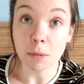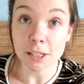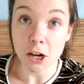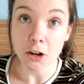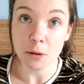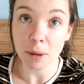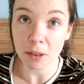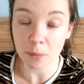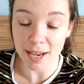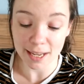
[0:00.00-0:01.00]
My toe,
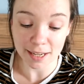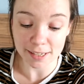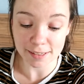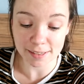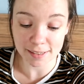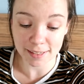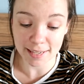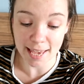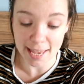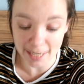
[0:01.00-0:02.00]
by the way, is
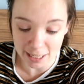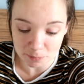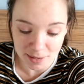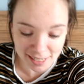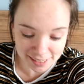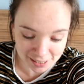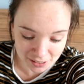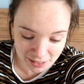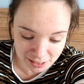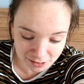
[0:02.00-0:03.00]
killing me. So
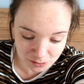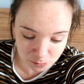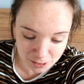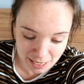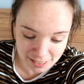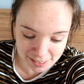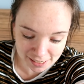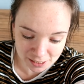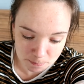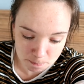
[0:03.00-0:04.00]
it looks all
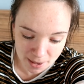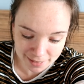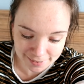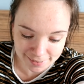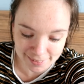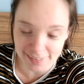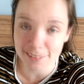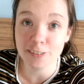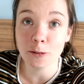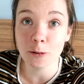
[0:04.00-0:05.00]
dented and bent
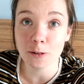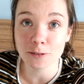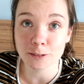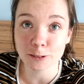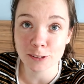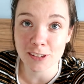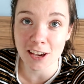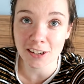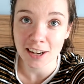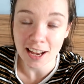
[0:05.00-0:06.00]
and awful. So
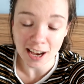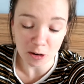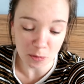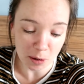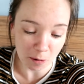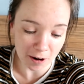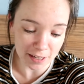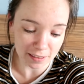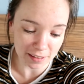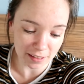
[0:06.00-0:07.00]
I'm a bit
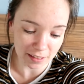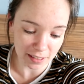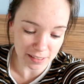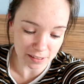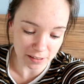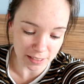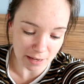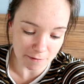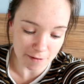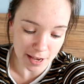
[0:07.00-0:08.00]
worried that it's going to
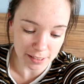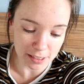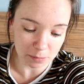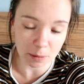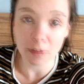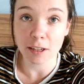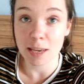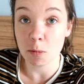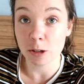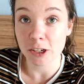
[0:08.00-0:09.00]
get infected, but I'm going to
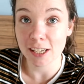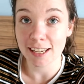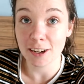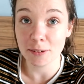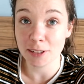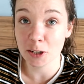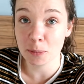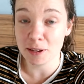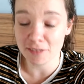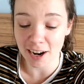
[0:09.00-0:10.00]
keep washing it. Hopefully it'll
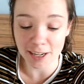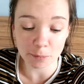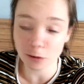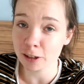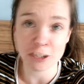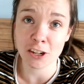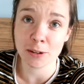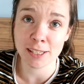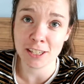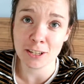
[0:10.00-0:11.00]
be fine. I'm not going to show
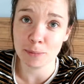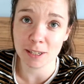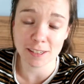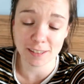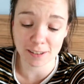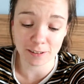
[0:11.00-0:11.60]
it to you because